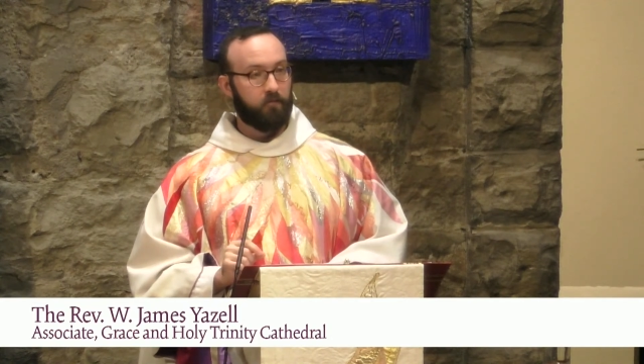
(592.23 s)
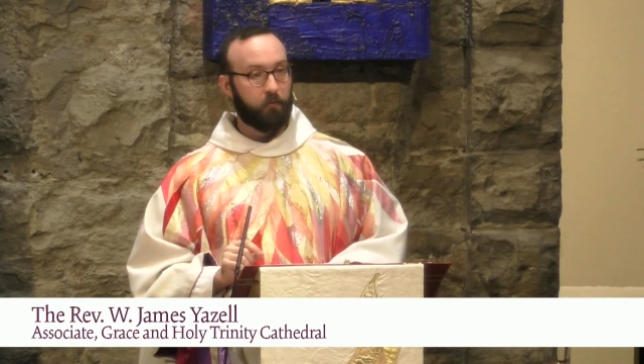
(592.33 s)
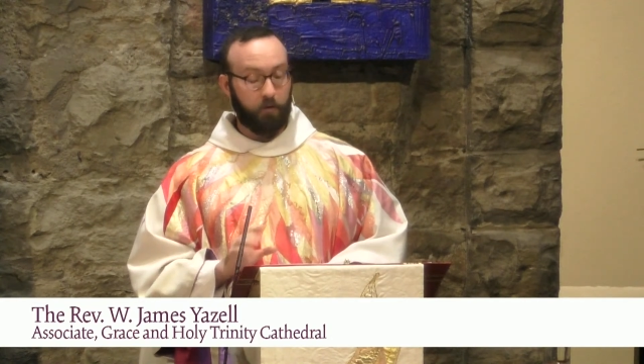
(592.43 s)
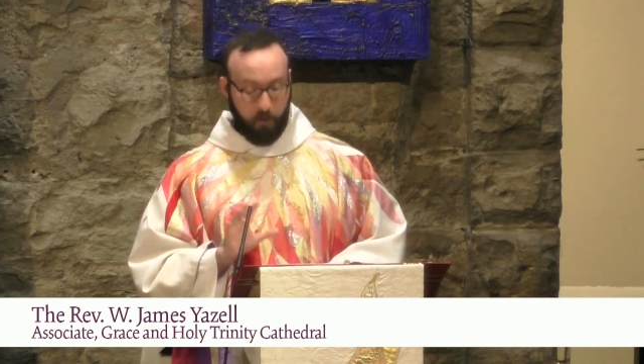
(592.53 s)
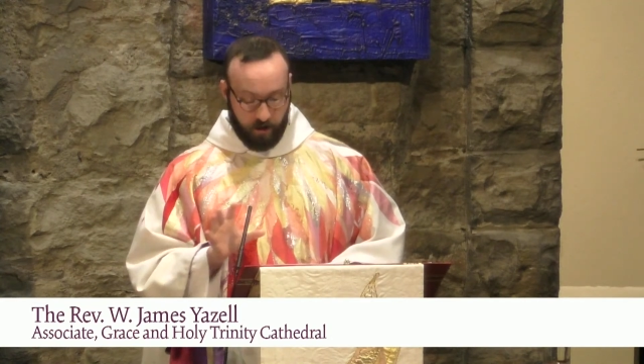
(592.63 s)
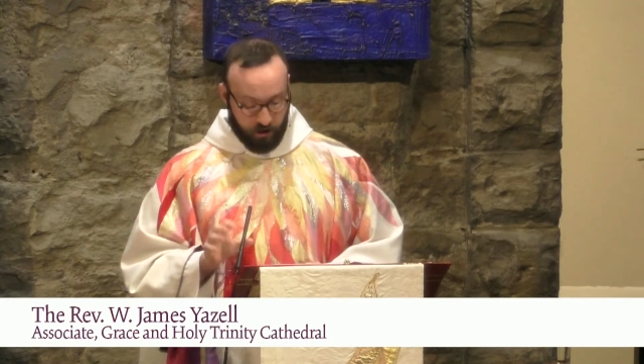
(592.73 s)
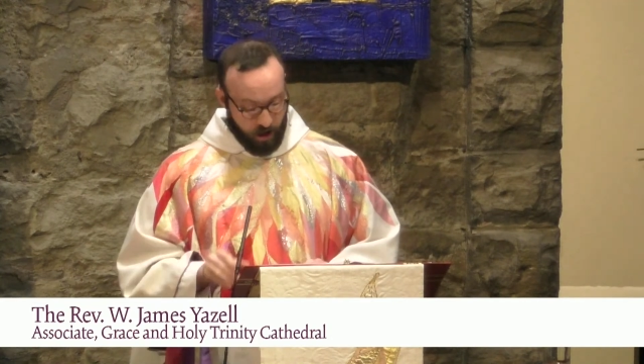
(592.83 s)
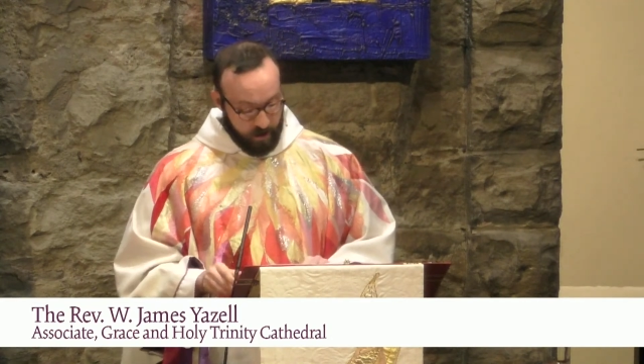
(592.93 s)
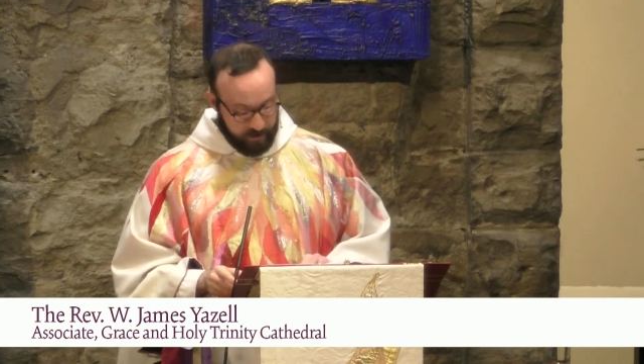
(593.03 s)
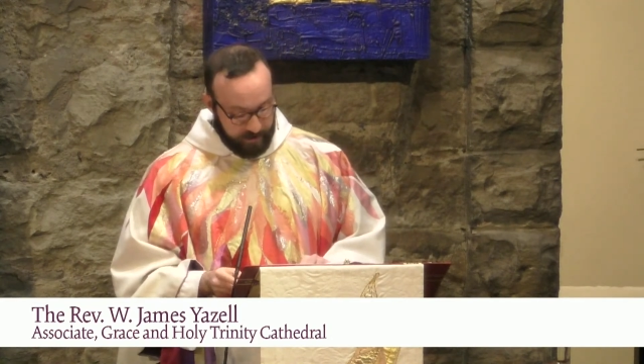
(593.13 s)
with much
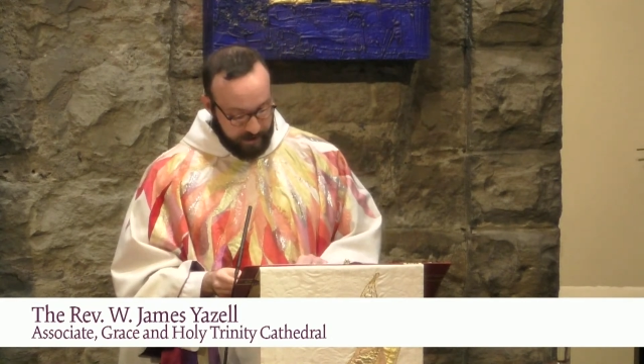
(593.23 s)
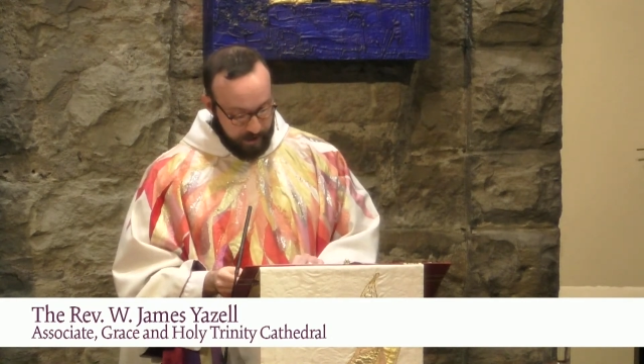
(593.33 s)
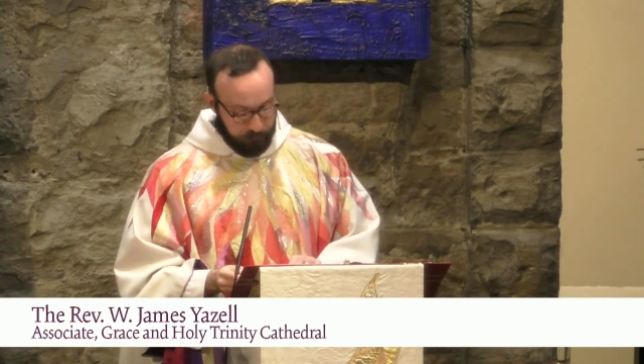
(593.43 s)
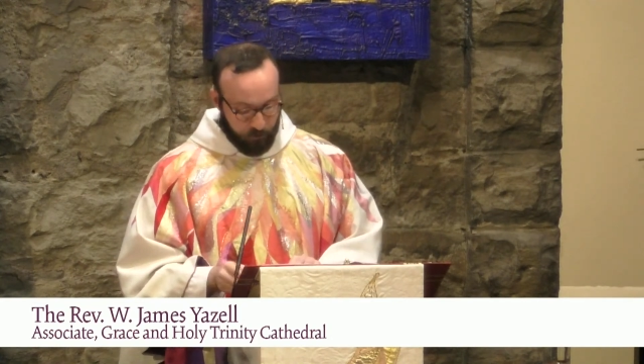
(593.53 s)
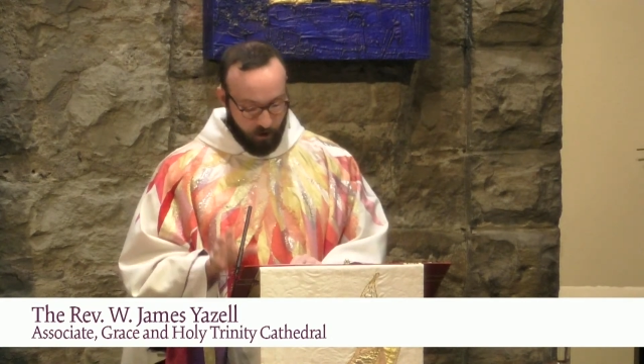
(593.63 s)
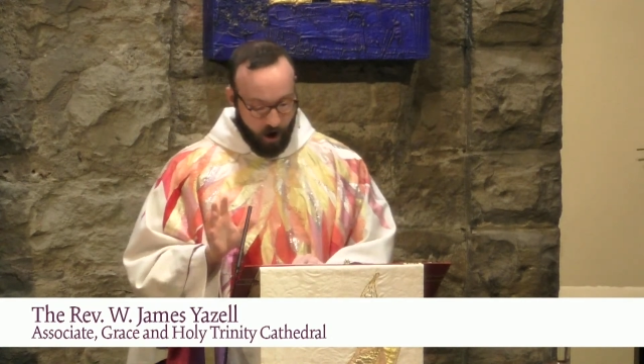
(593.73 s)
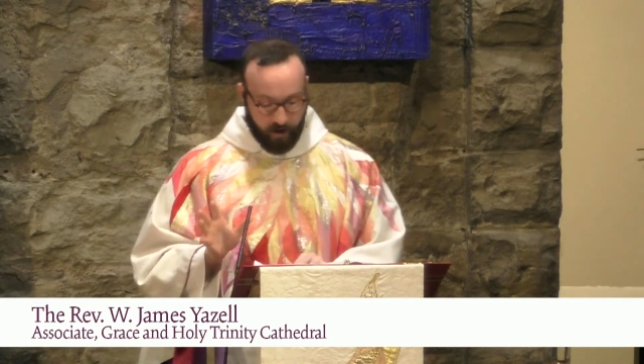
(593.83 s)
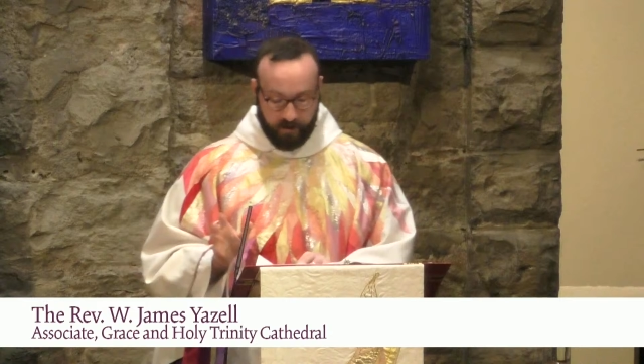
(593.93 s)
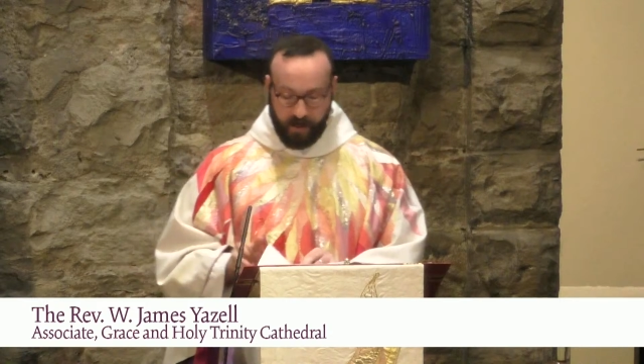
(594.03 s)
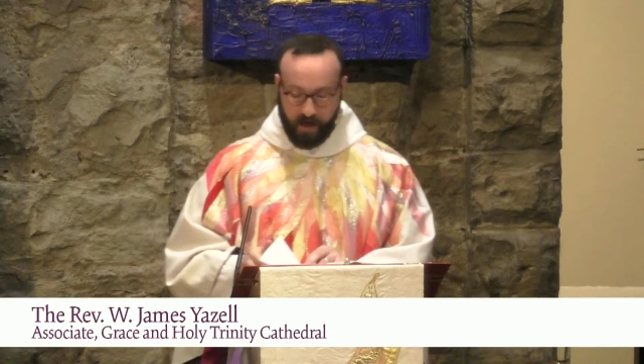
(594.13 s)
deeper
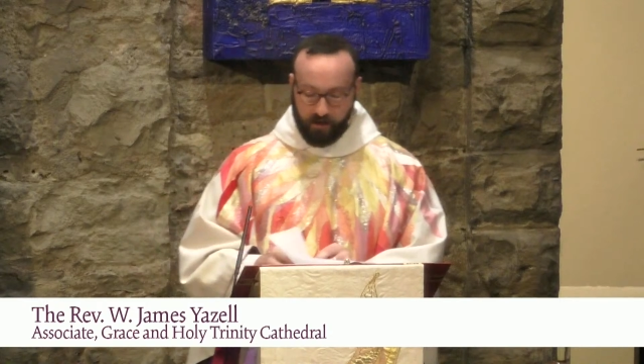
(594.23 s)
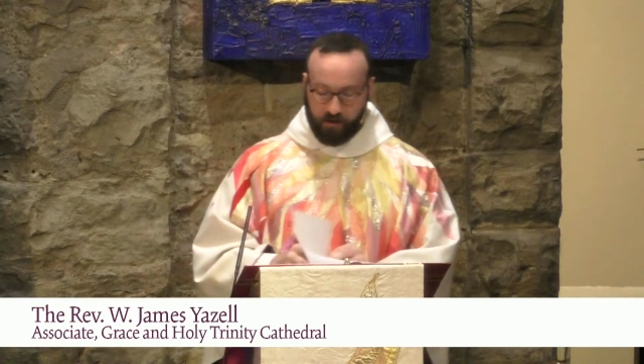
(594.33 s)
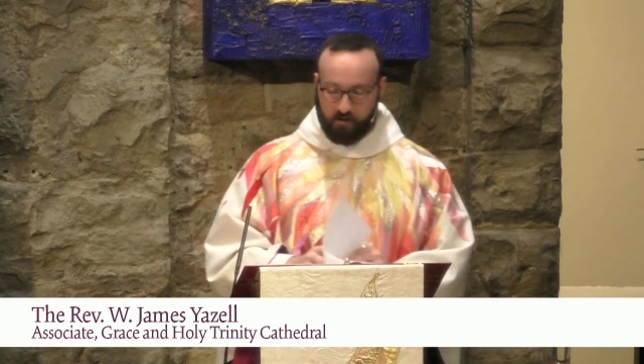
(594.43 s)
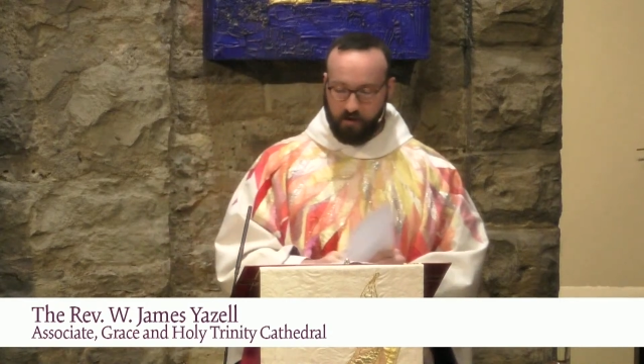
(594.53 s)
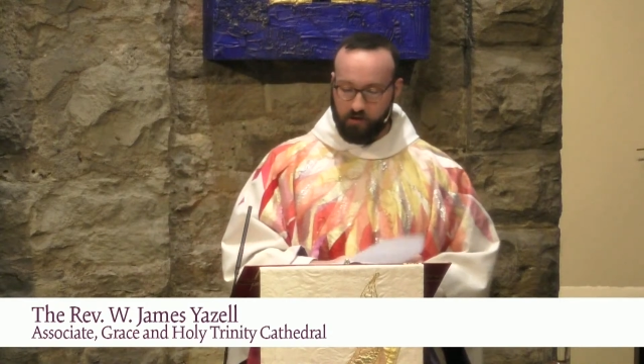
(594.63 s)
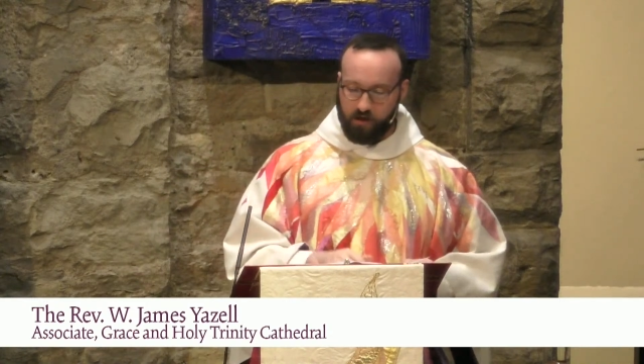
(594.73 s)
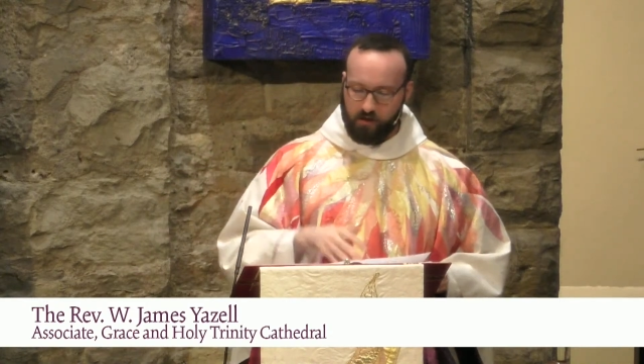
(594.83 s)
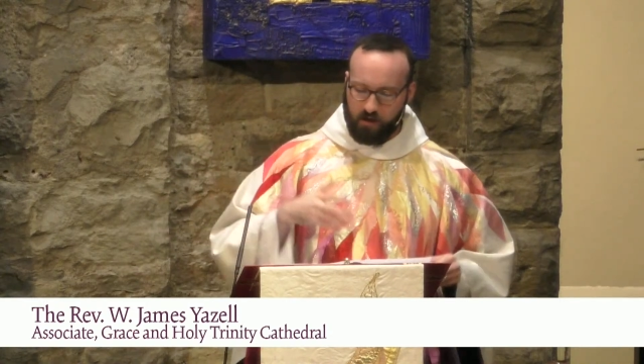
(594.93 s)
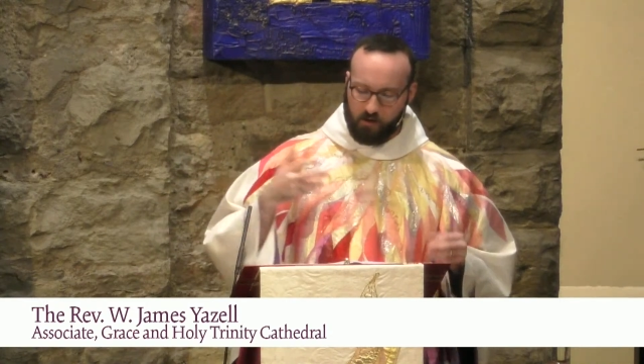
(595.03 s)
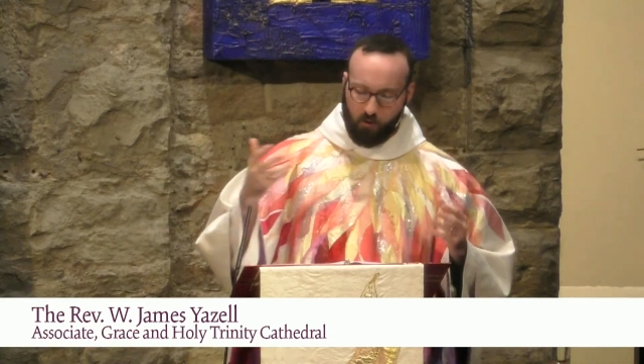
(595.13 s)
connotations than just
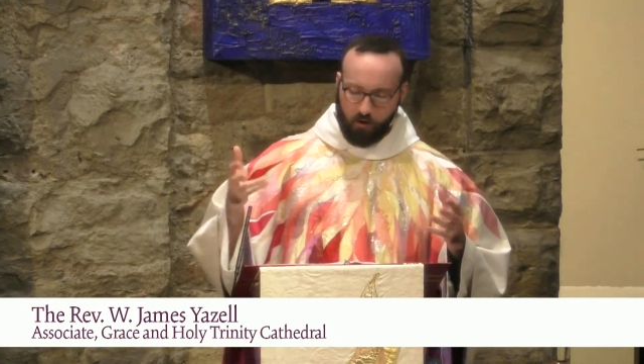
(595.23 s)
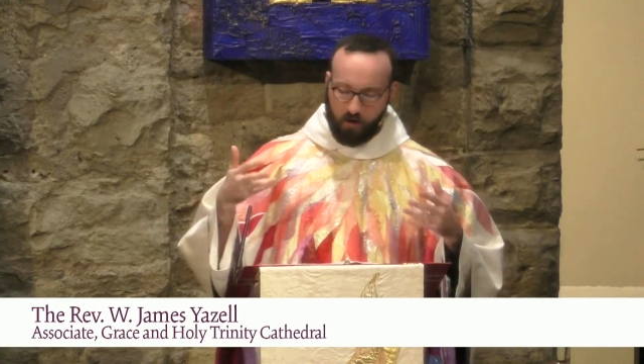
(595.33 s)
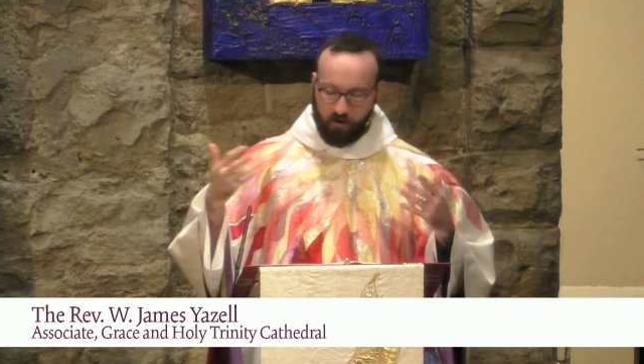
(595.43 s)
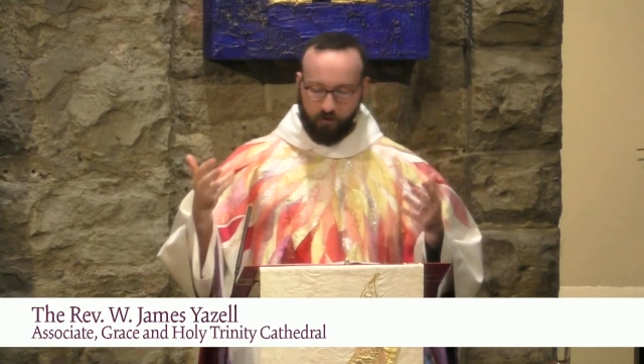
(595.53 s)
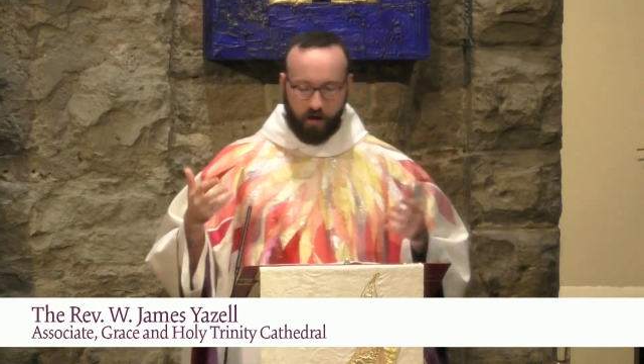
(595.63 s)
the sort of